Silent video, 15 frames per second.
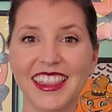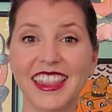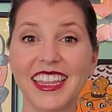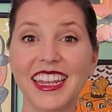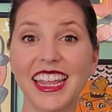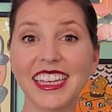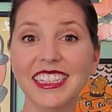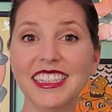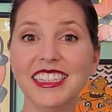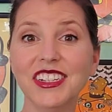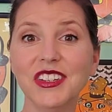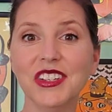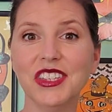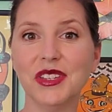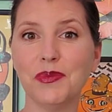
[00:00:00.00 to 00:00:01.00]
the next
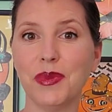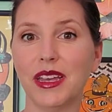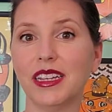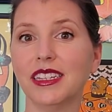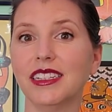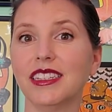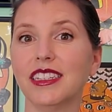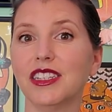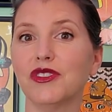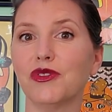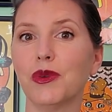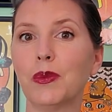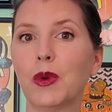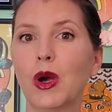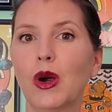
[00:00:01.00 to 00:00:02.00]
series of buckets is
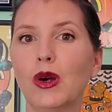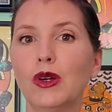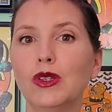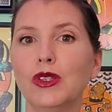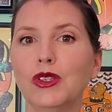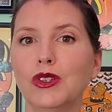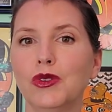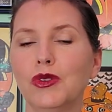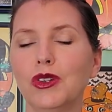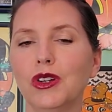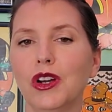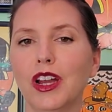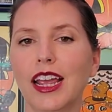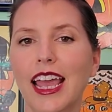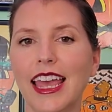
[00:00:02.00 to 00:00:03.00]
from Carl's
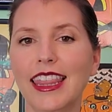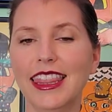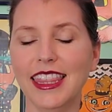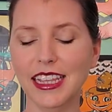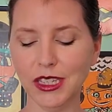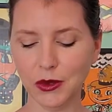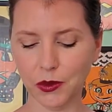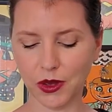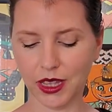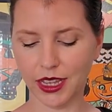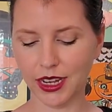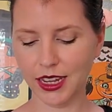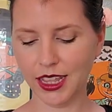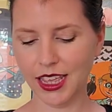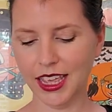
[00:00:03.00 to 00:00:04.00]
Jr. and this
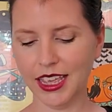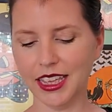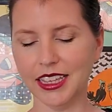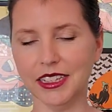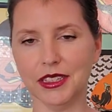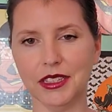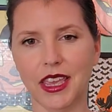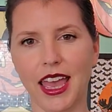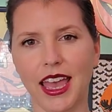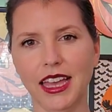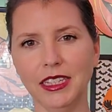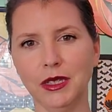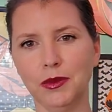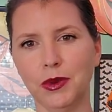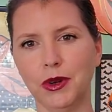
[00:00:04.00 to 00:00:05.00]
one is
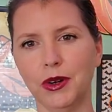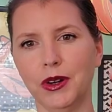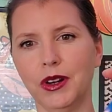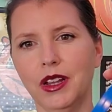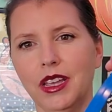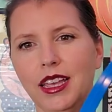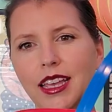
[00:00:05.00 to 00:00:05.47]
Casper.